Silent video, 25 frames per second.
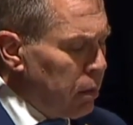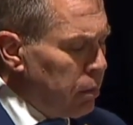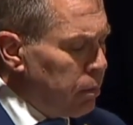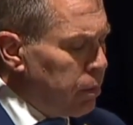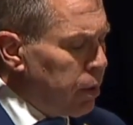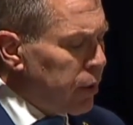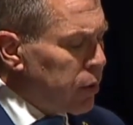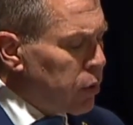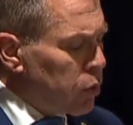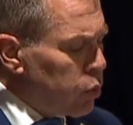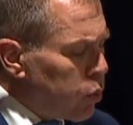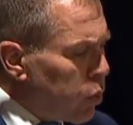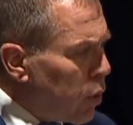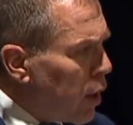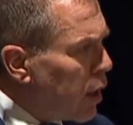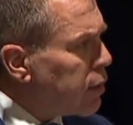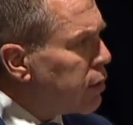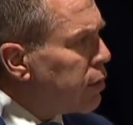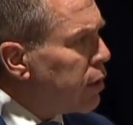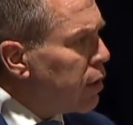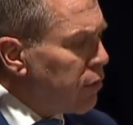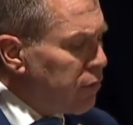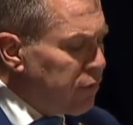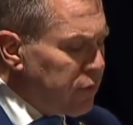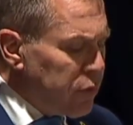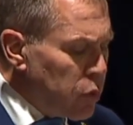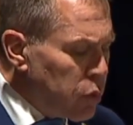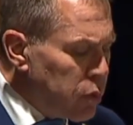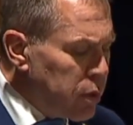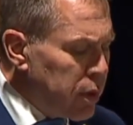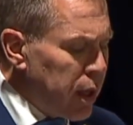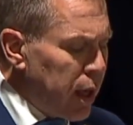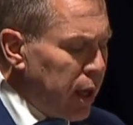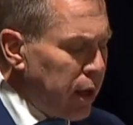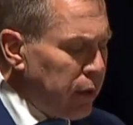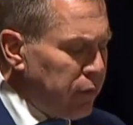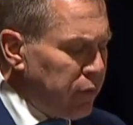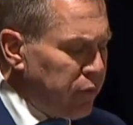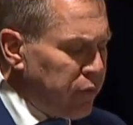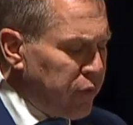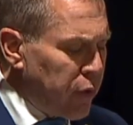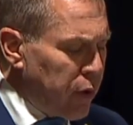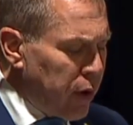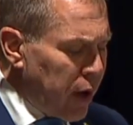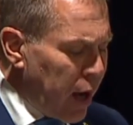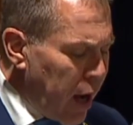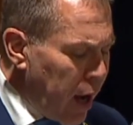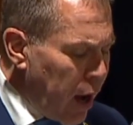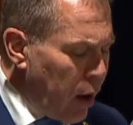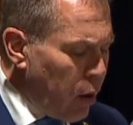But what have you done
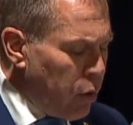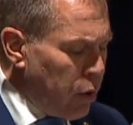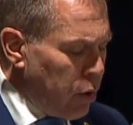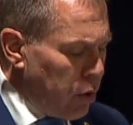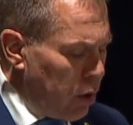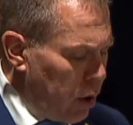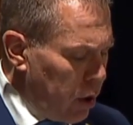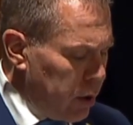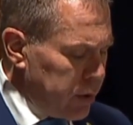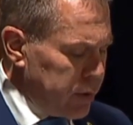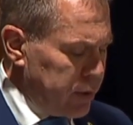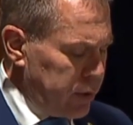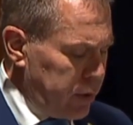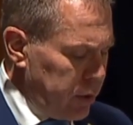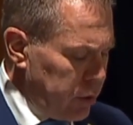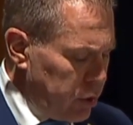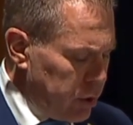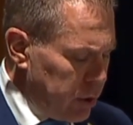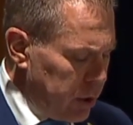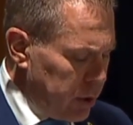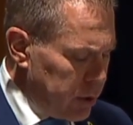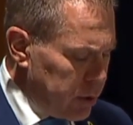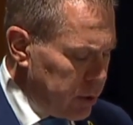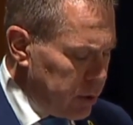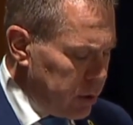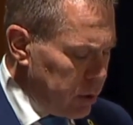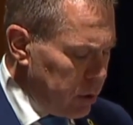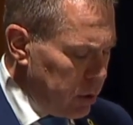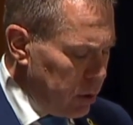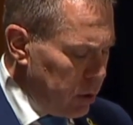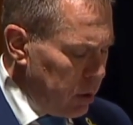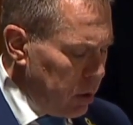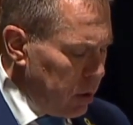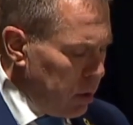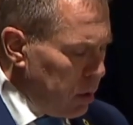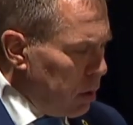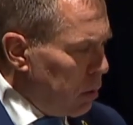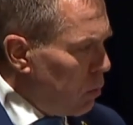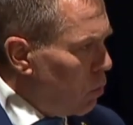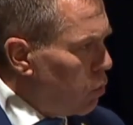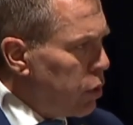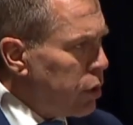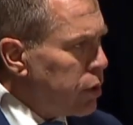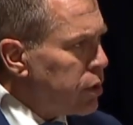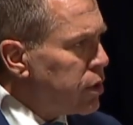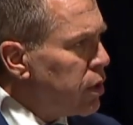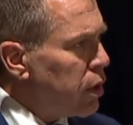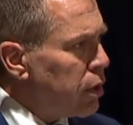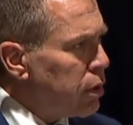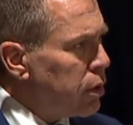for our hostages?
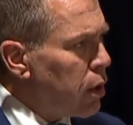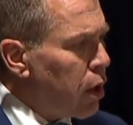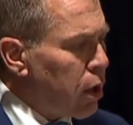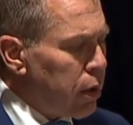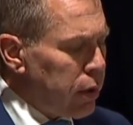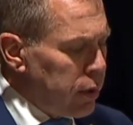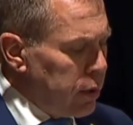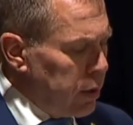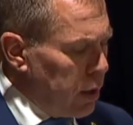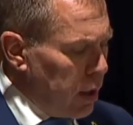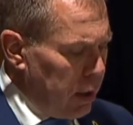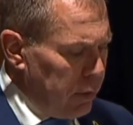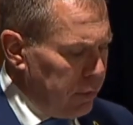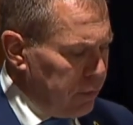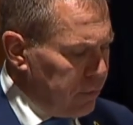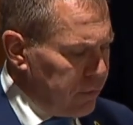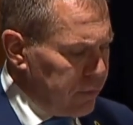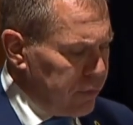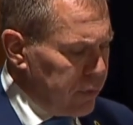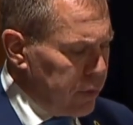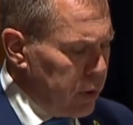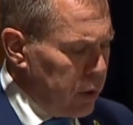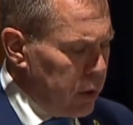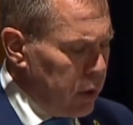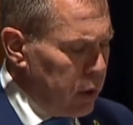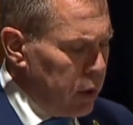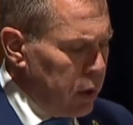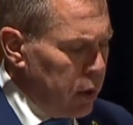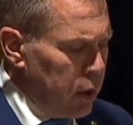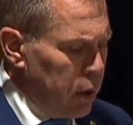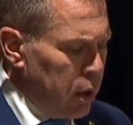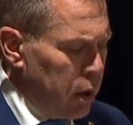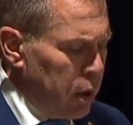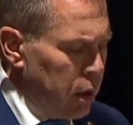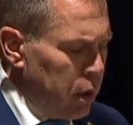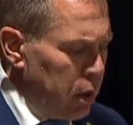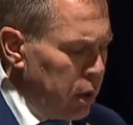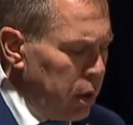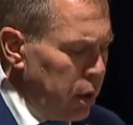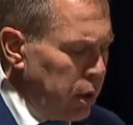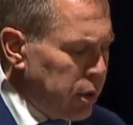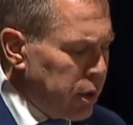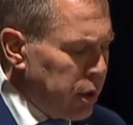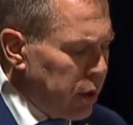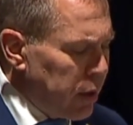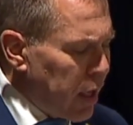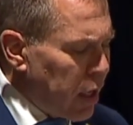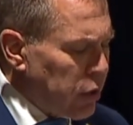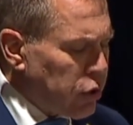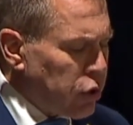Words are not enough.
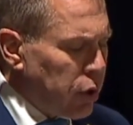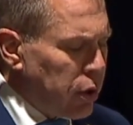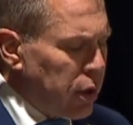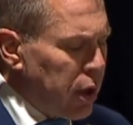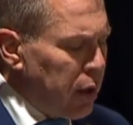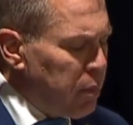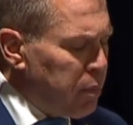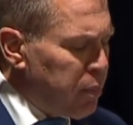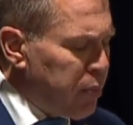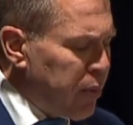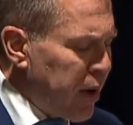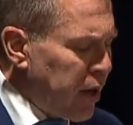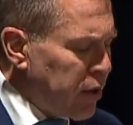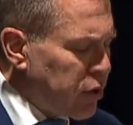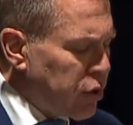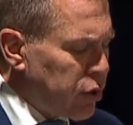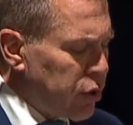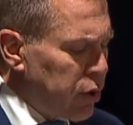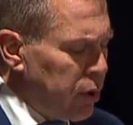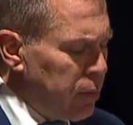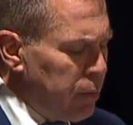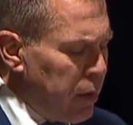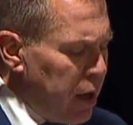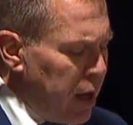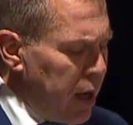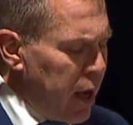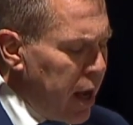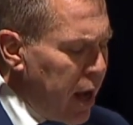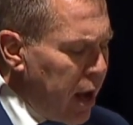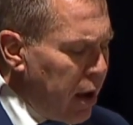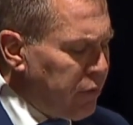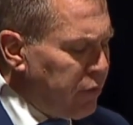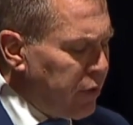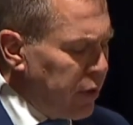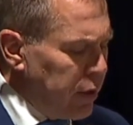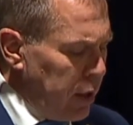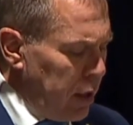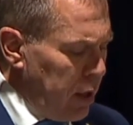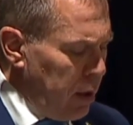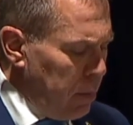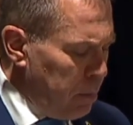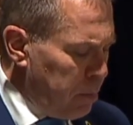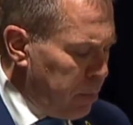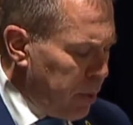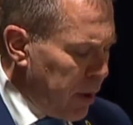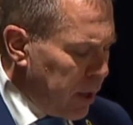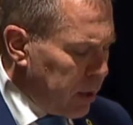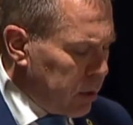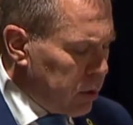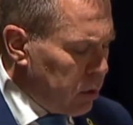International pressure may have an
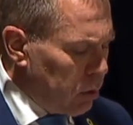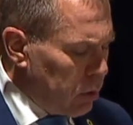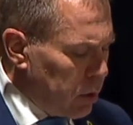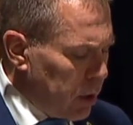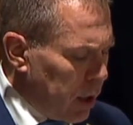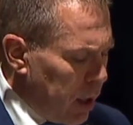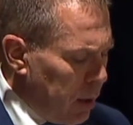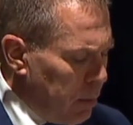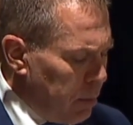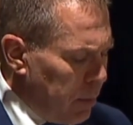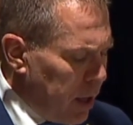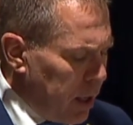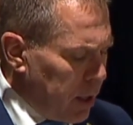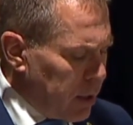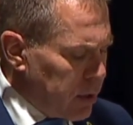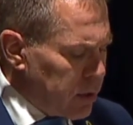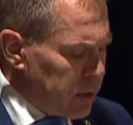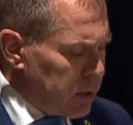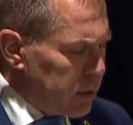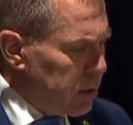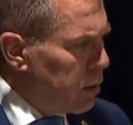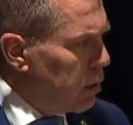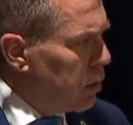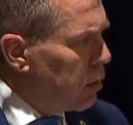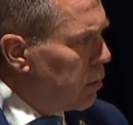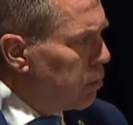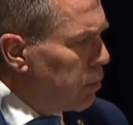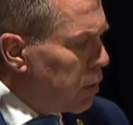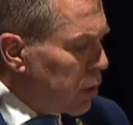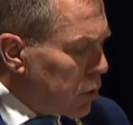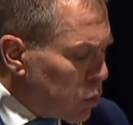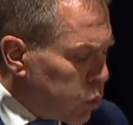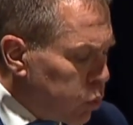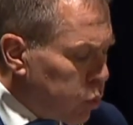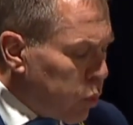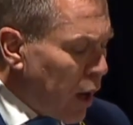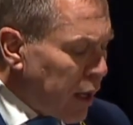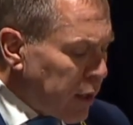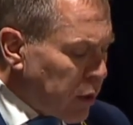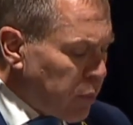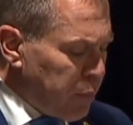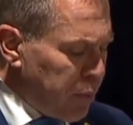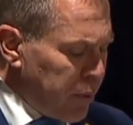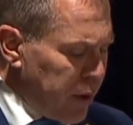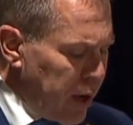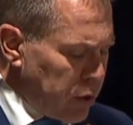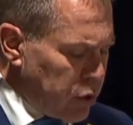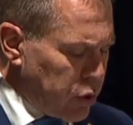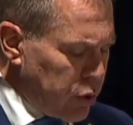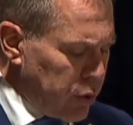impact on Hamas, but what
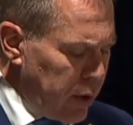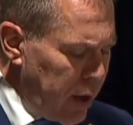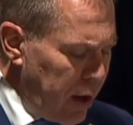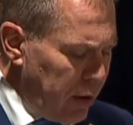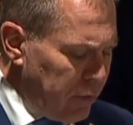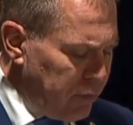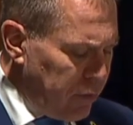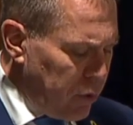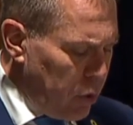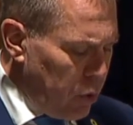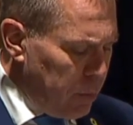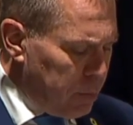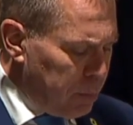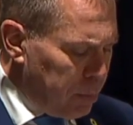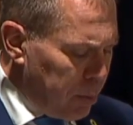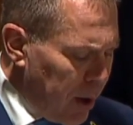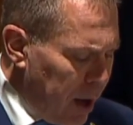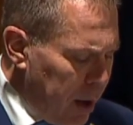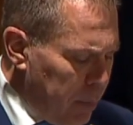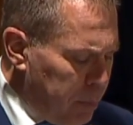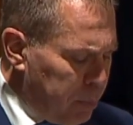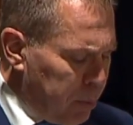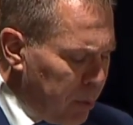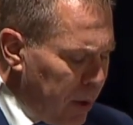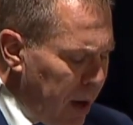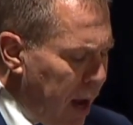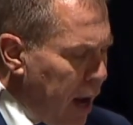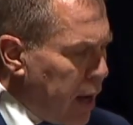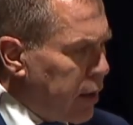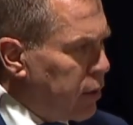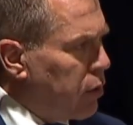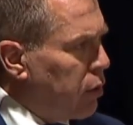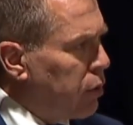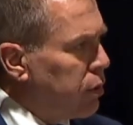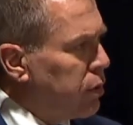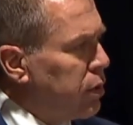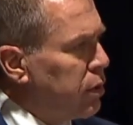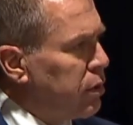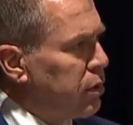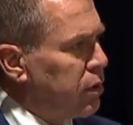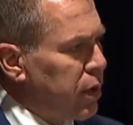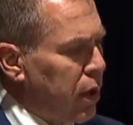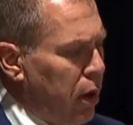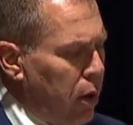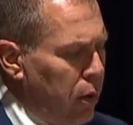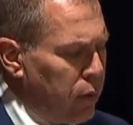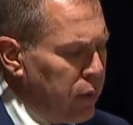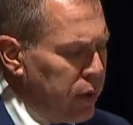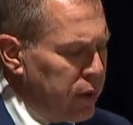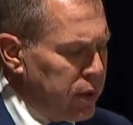pressure have you applied on the
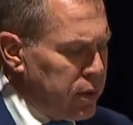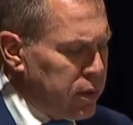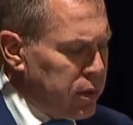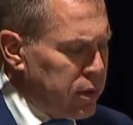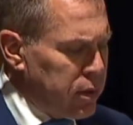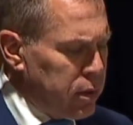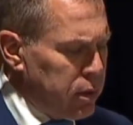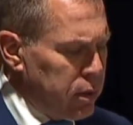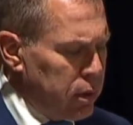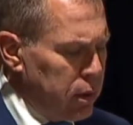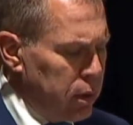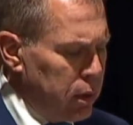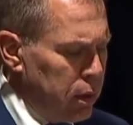terrorists?